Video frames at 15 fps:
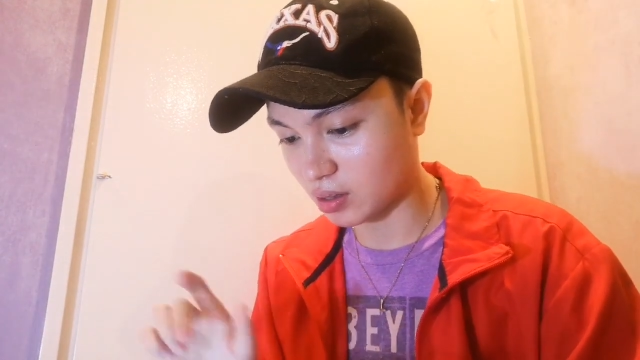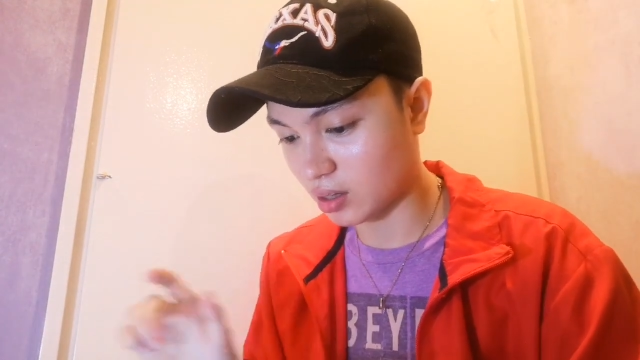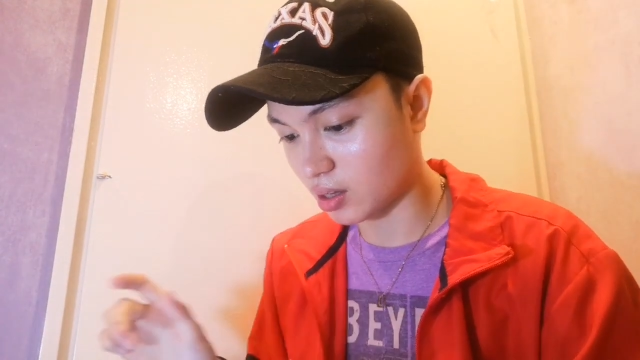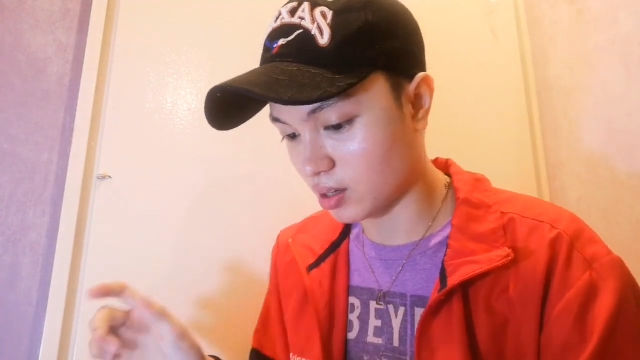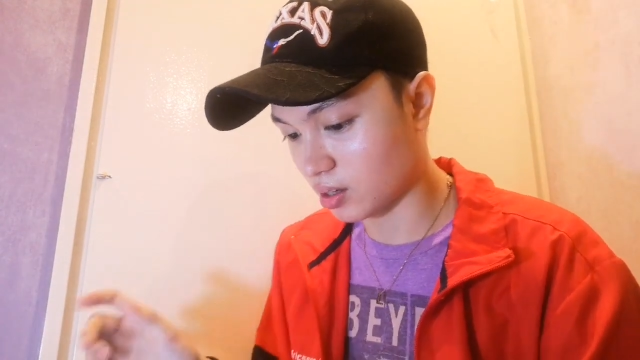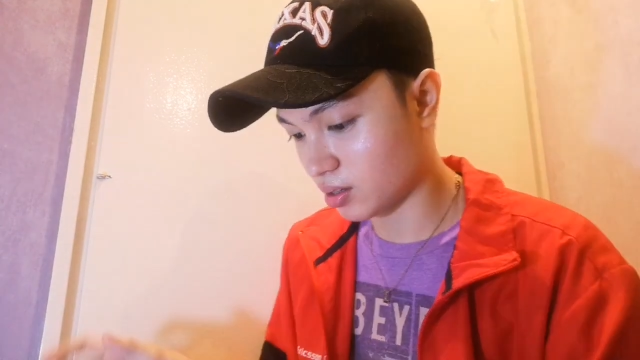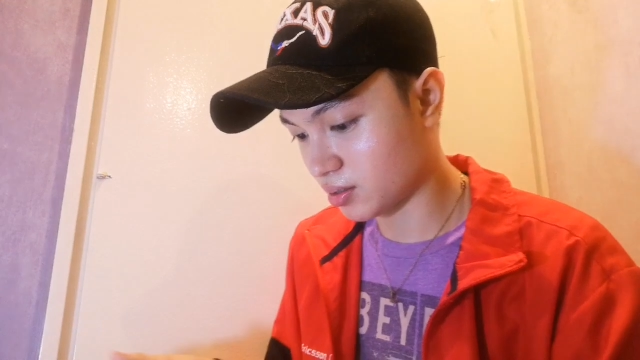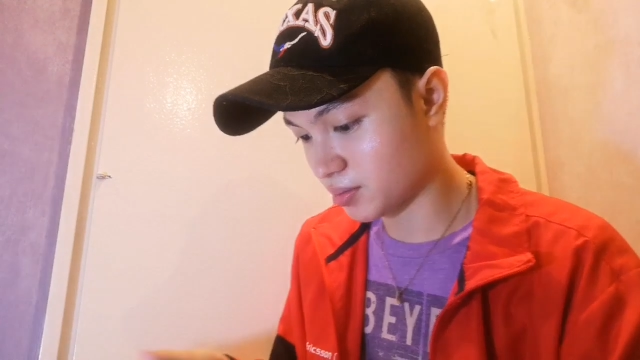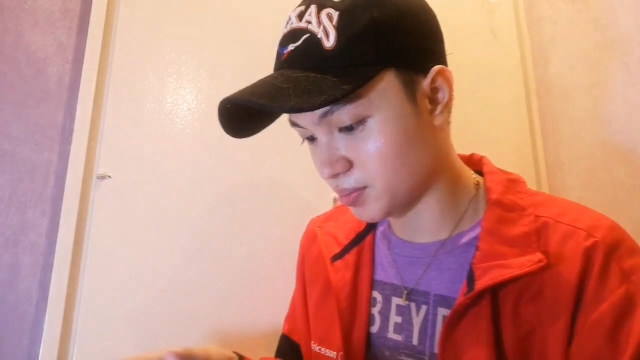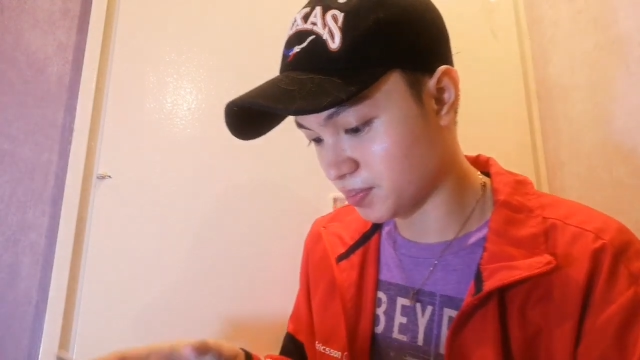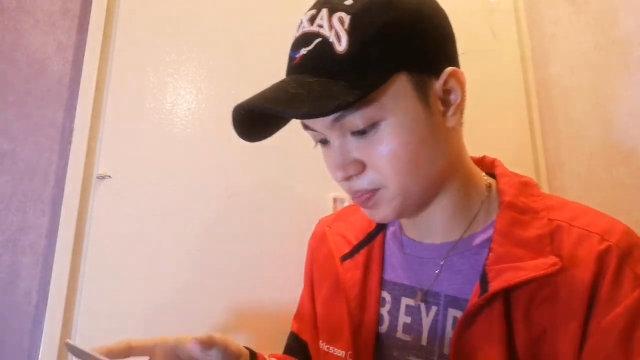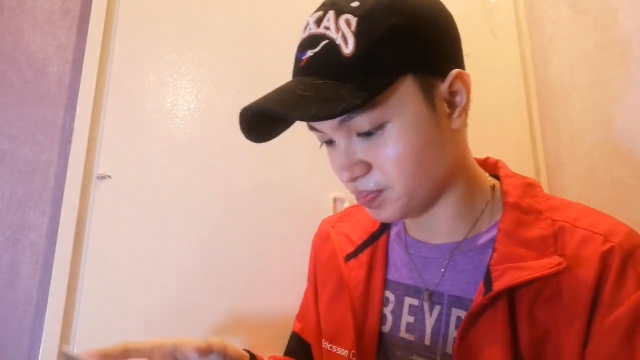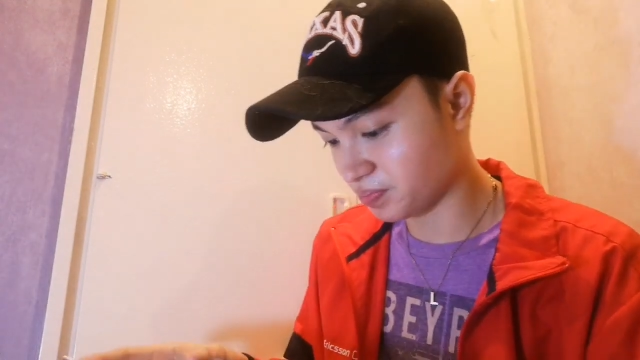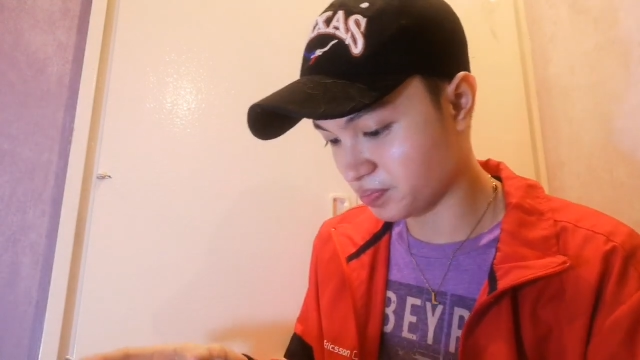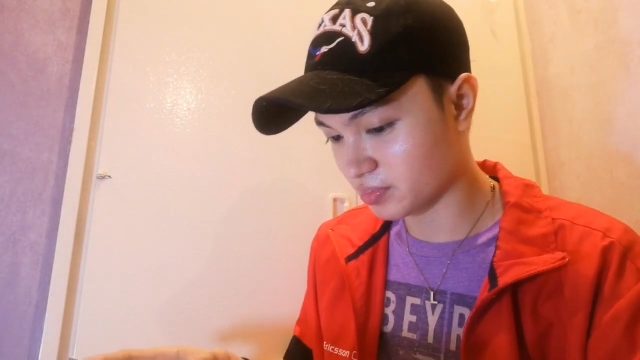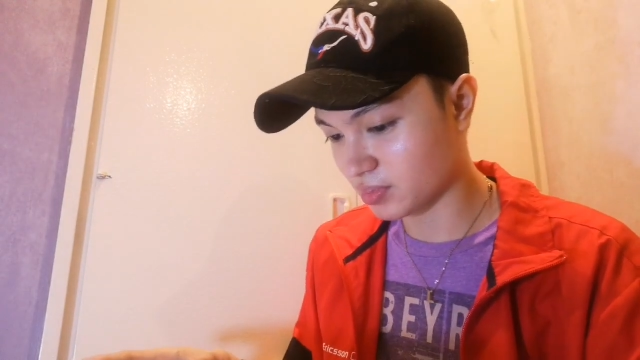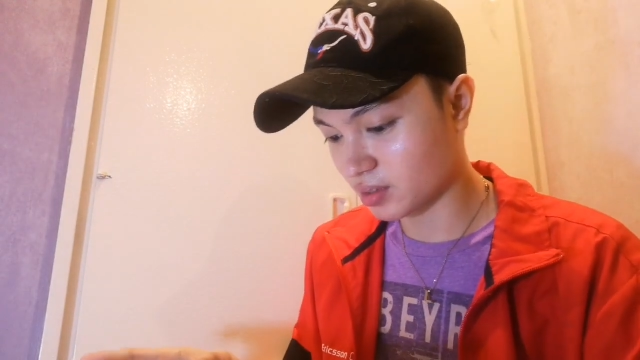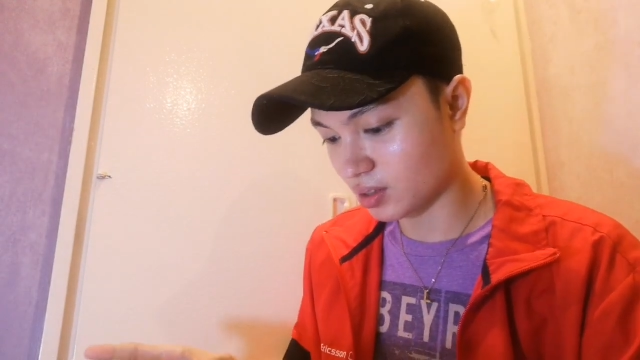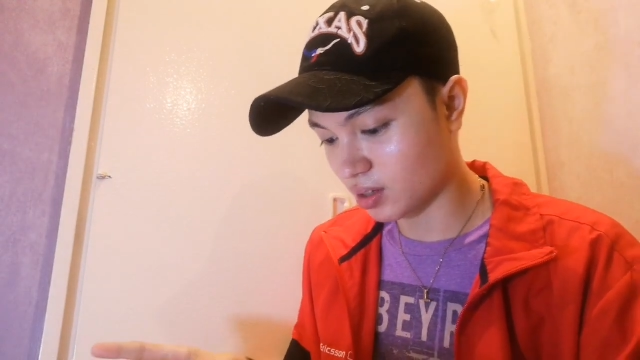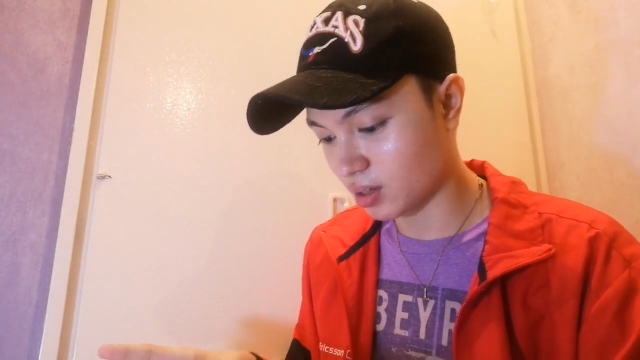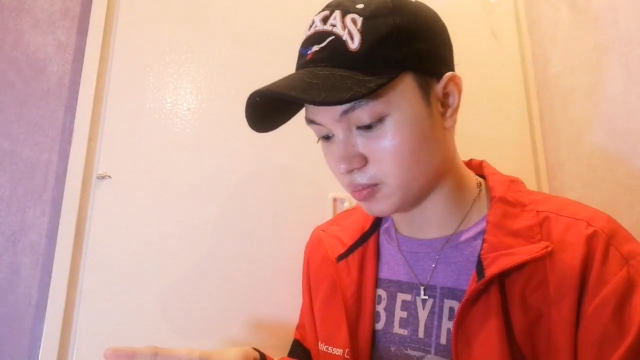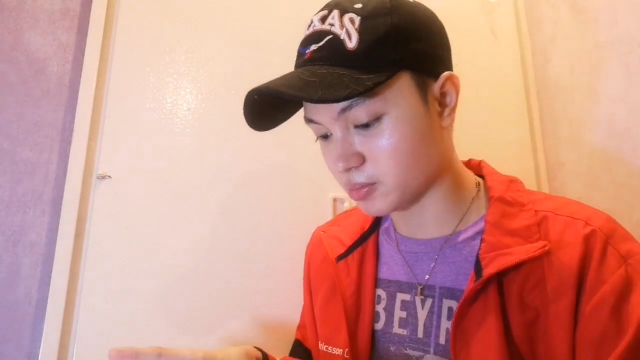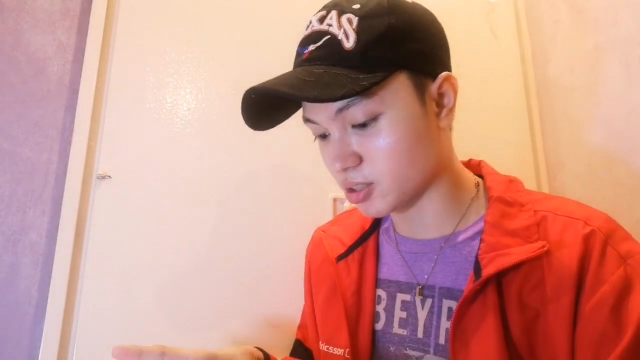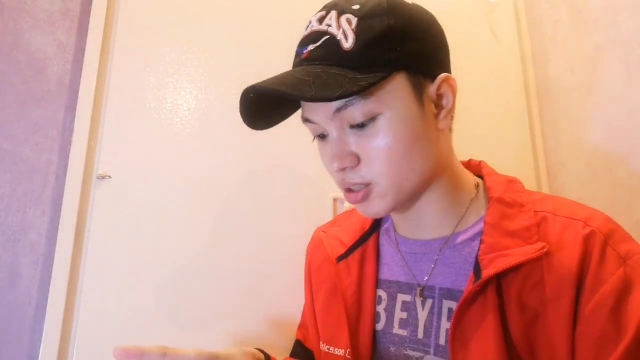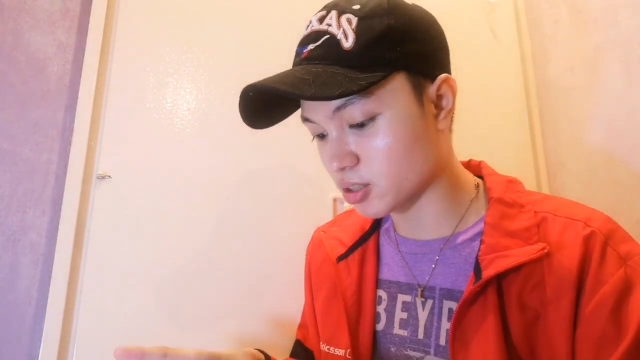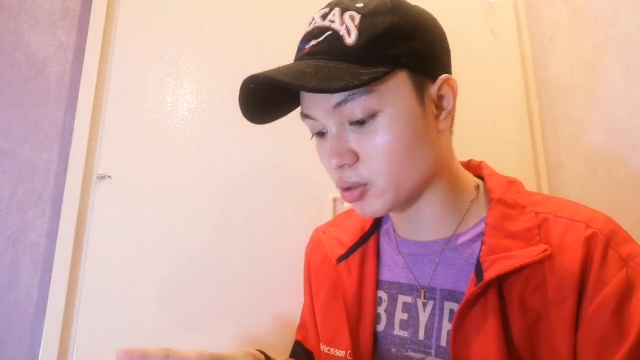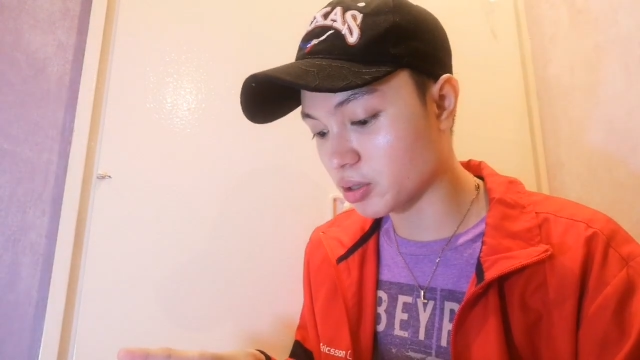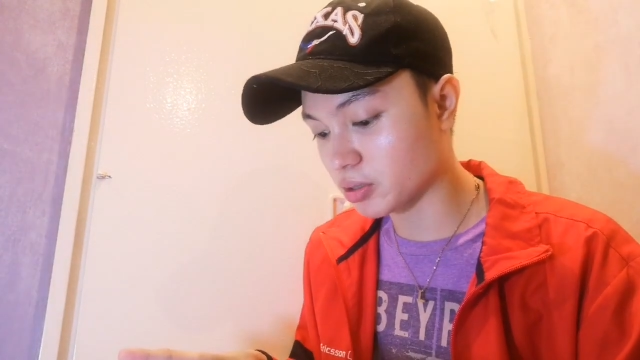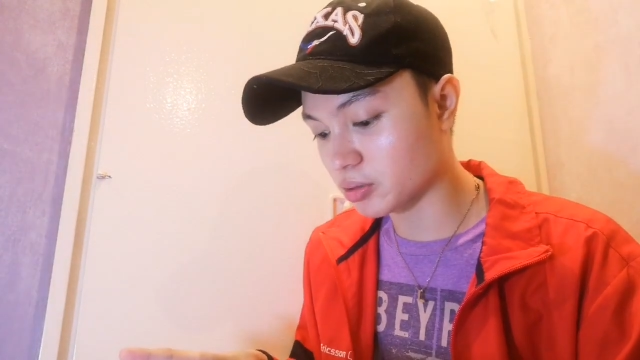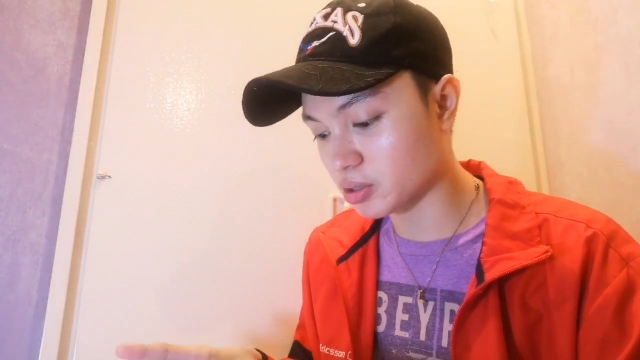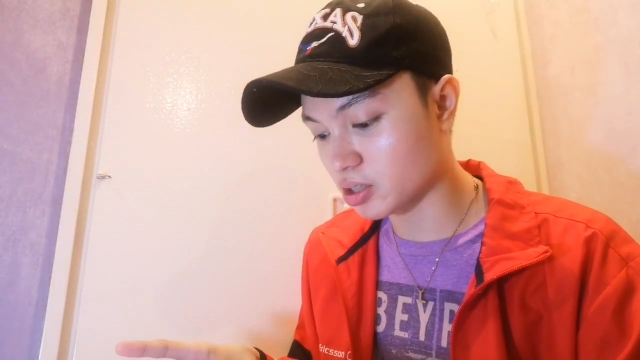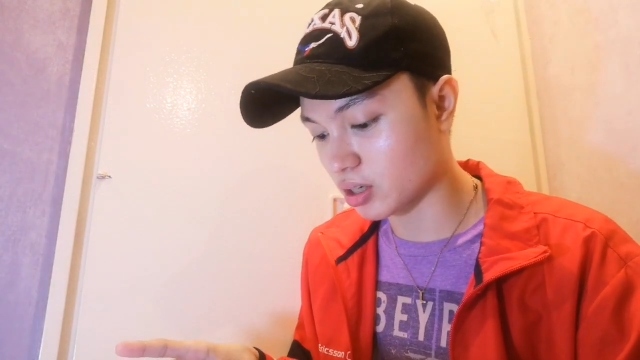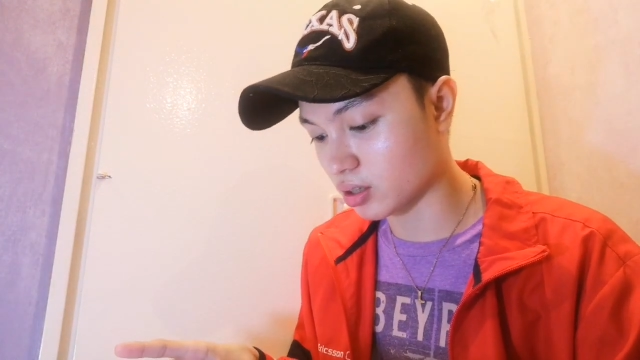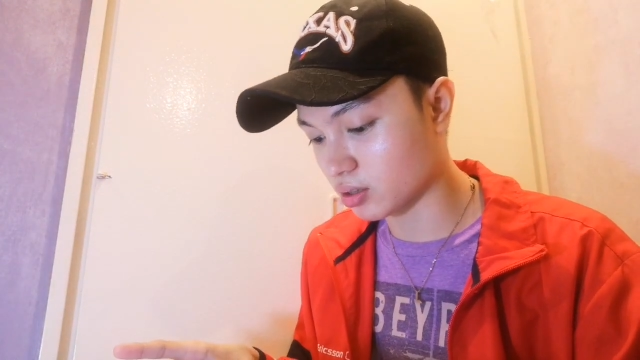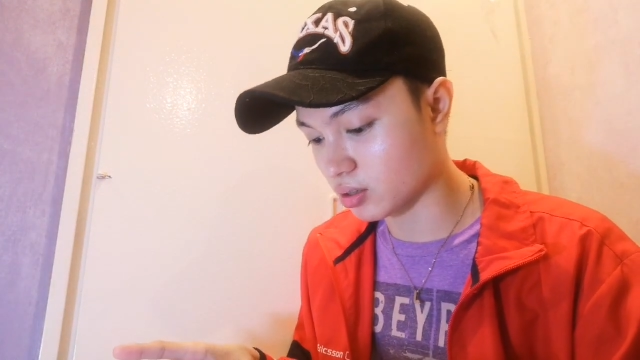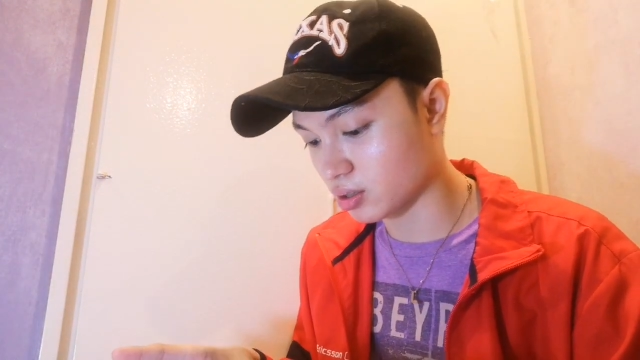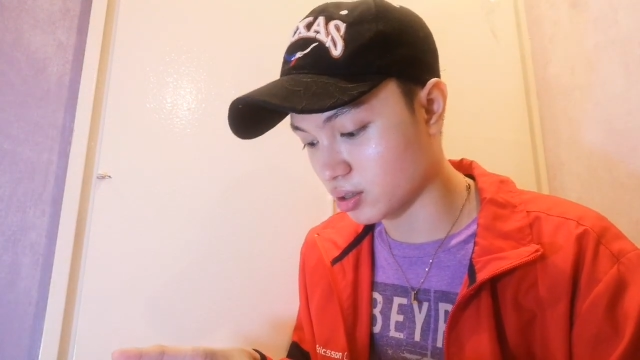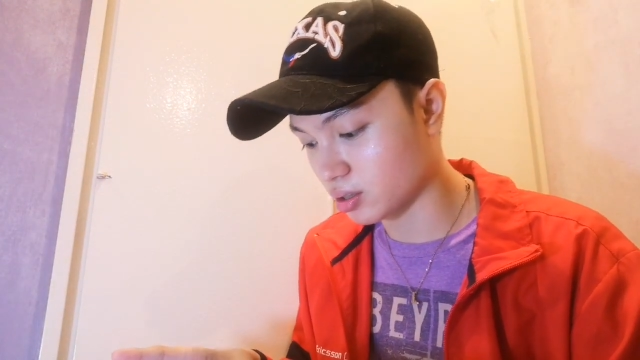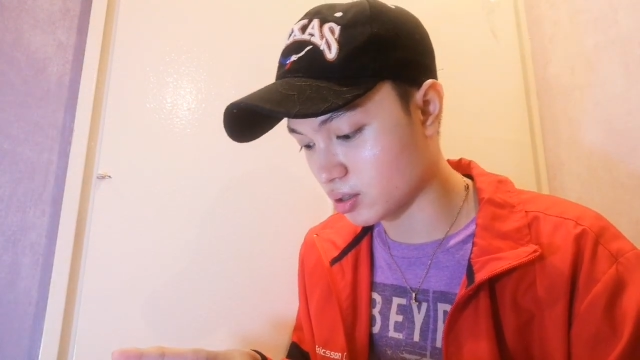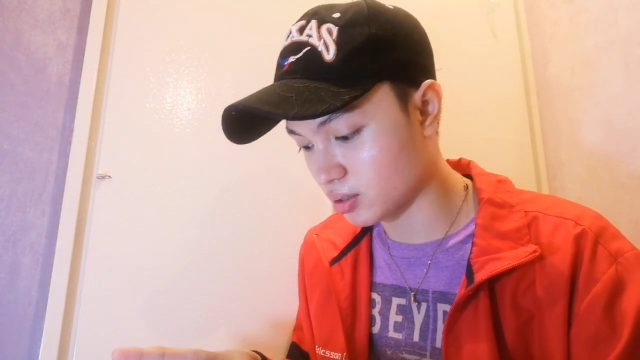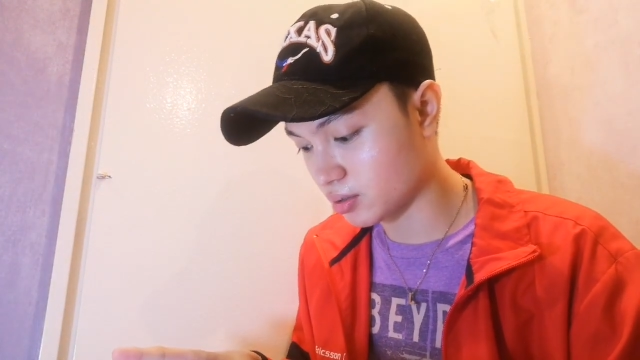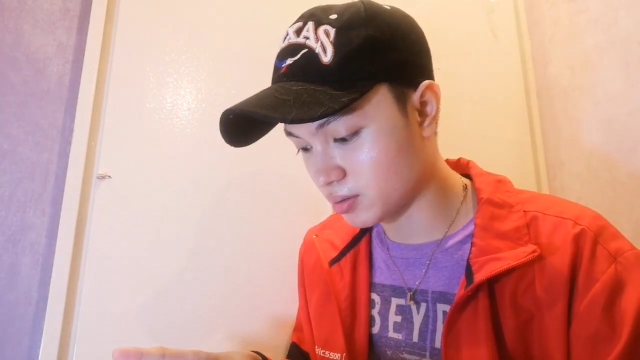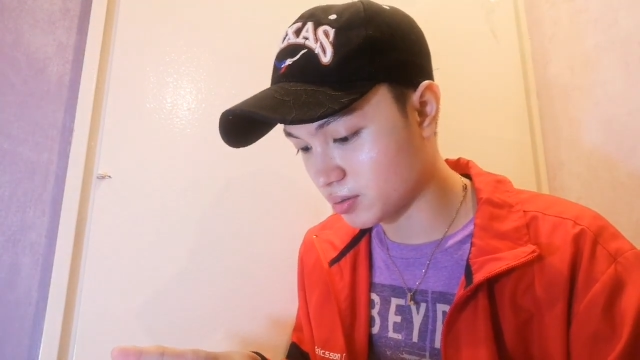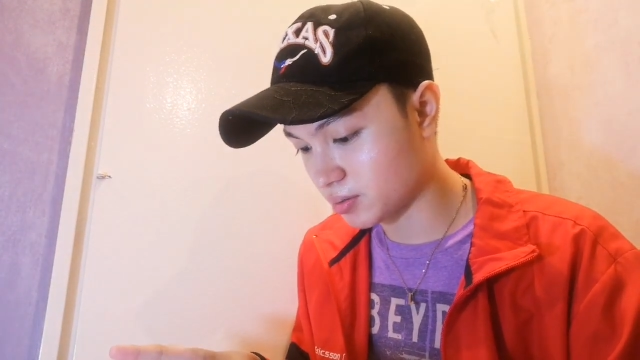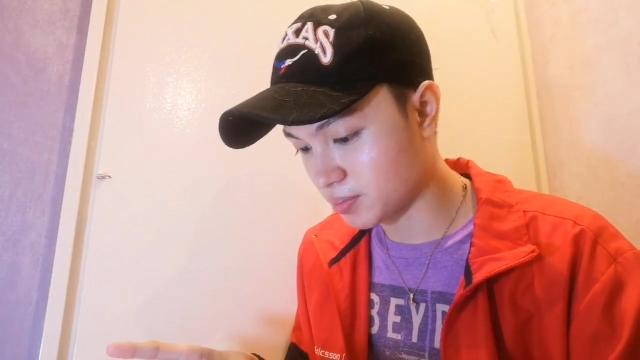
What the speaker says: Wait lang. Just going to chat her.